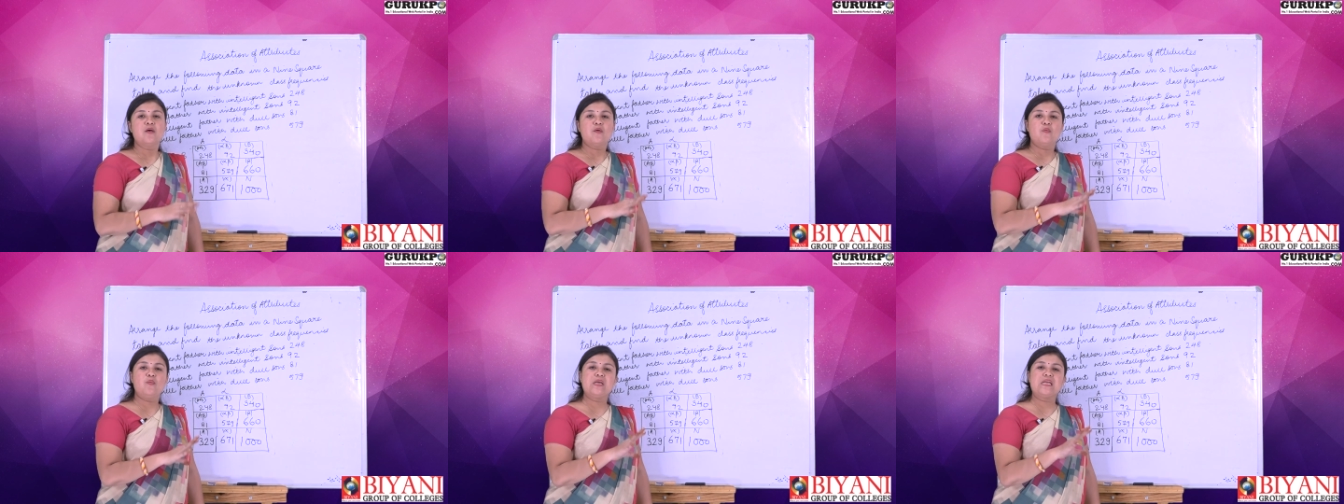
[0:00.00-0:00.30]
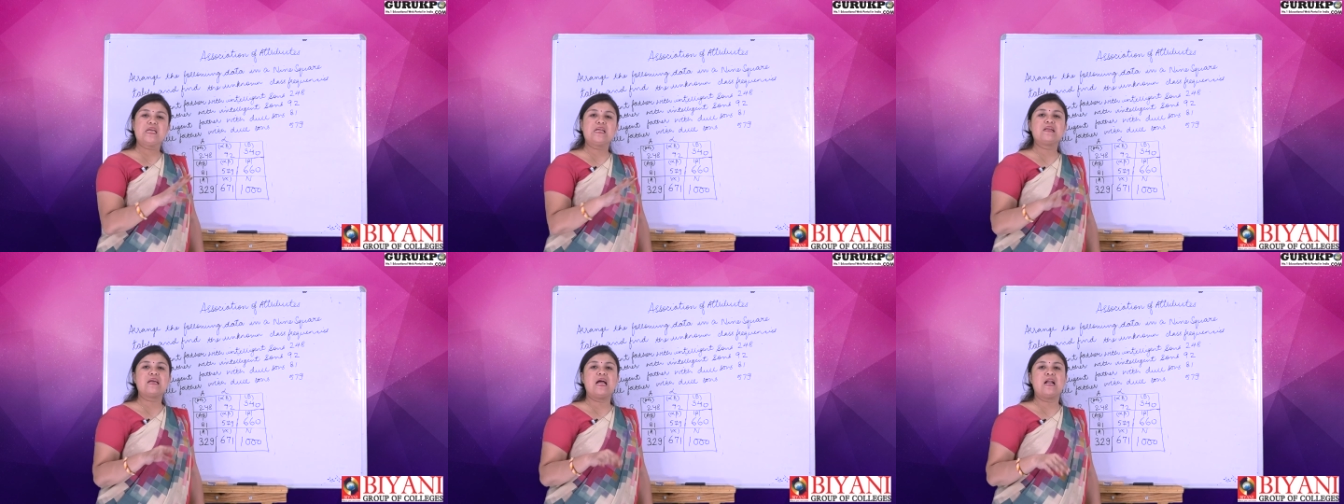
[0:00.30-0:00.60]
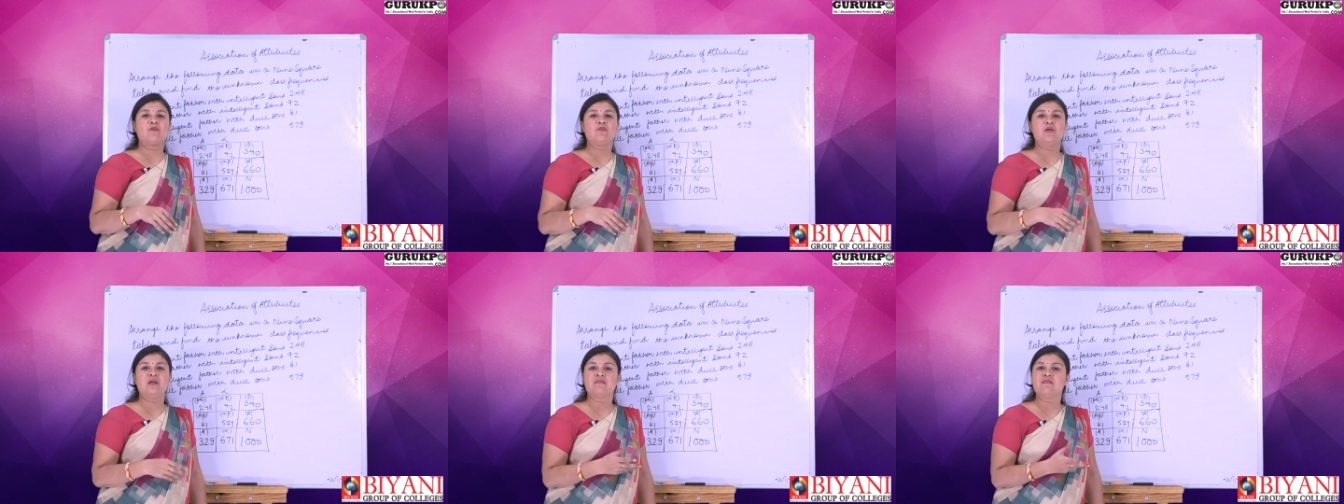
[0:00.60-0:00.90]
we can
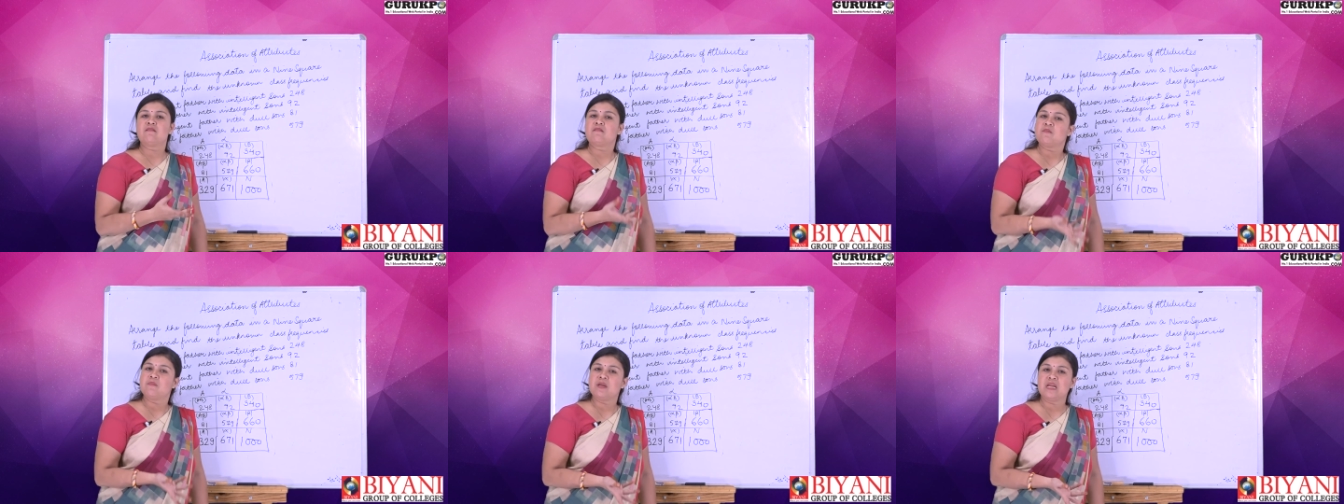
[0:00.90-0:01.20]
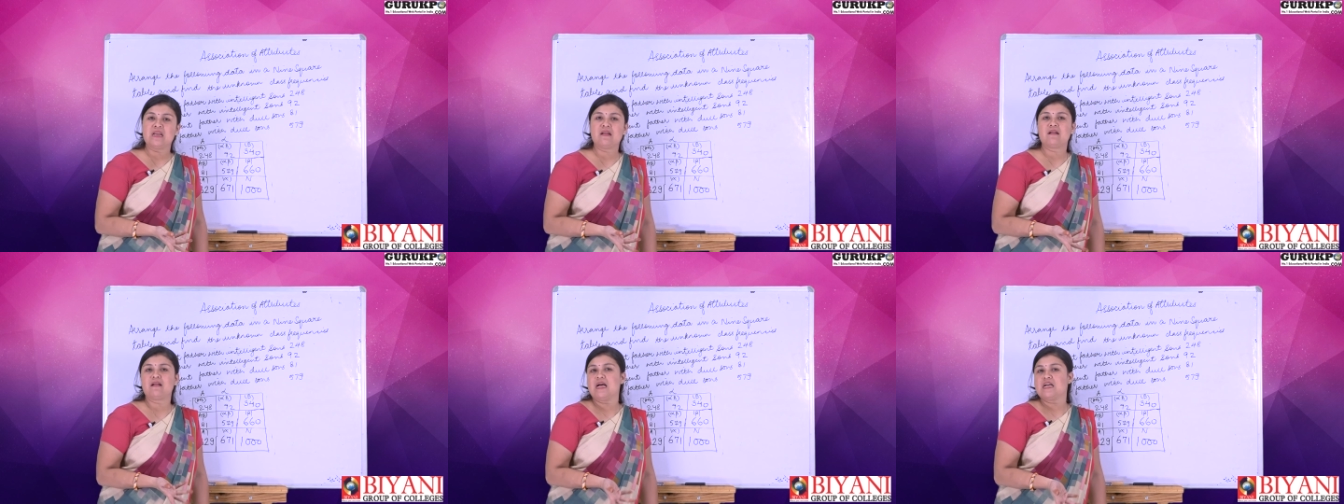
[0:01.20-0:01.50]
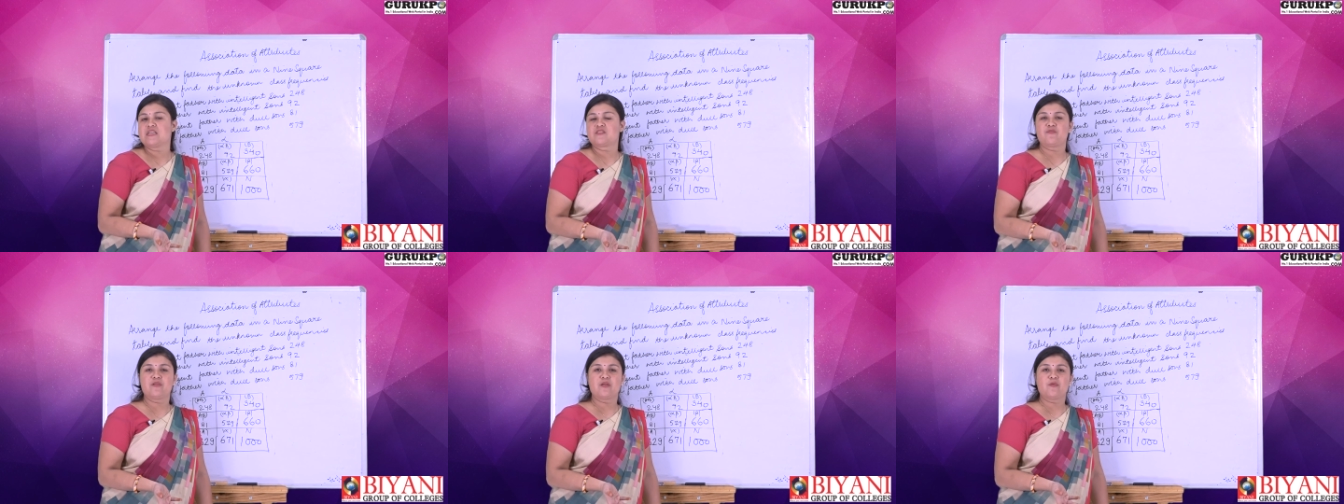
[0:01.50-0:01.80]
calculate the remaining
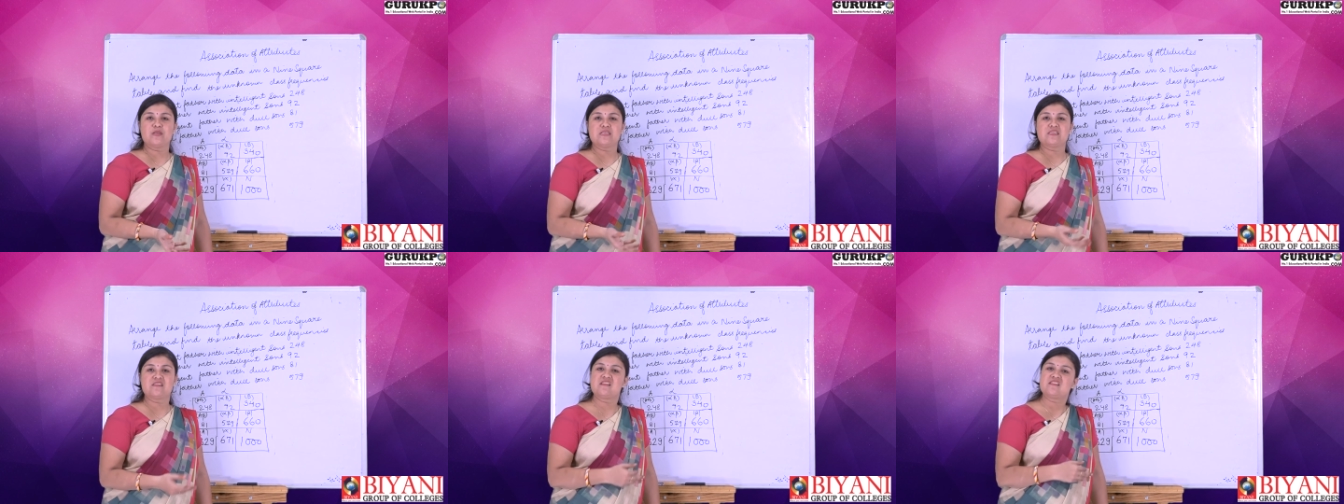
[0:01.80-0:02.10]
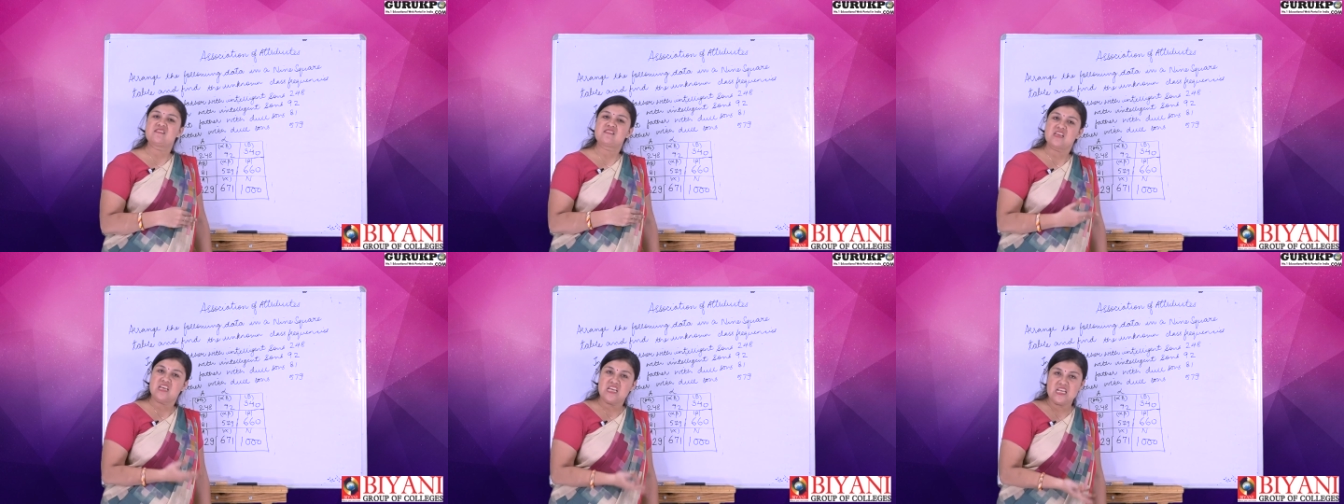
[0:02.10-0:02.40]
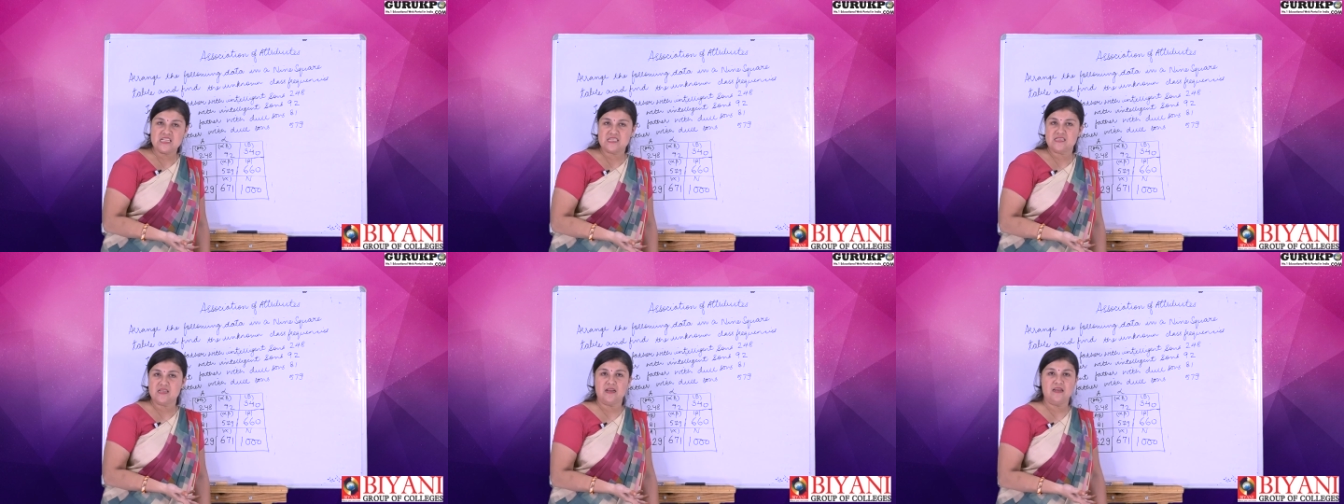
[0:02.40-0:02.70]
class frequencies
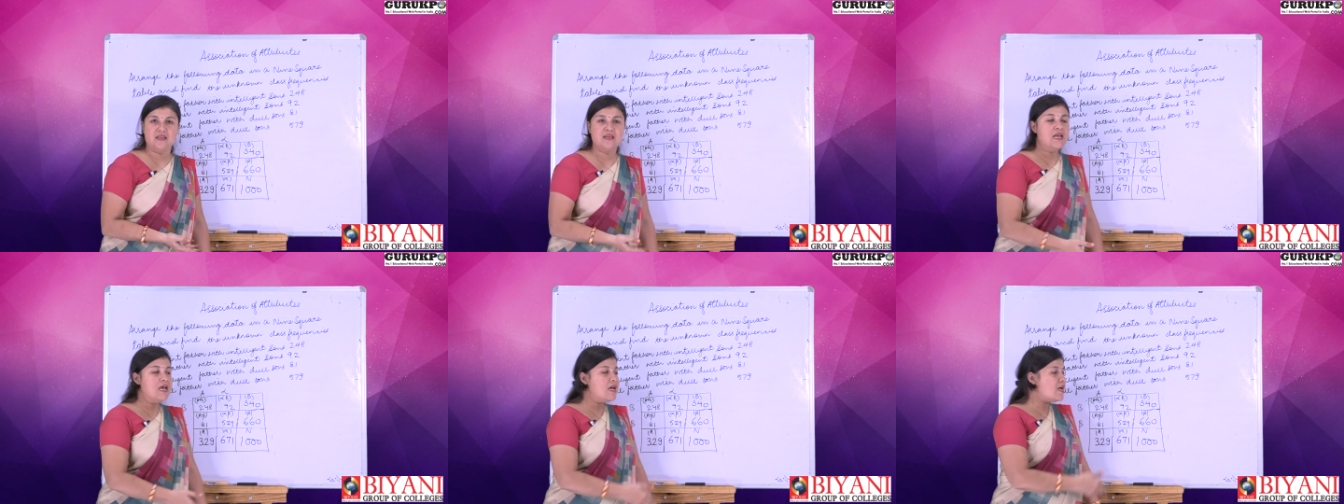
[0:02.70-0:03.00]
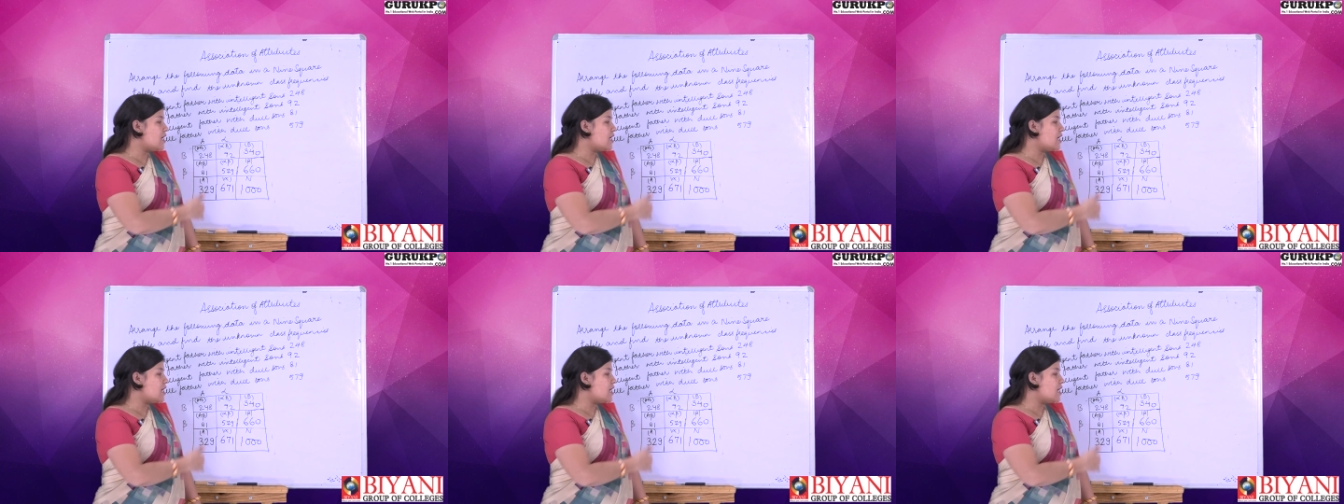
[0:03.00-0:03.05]
easily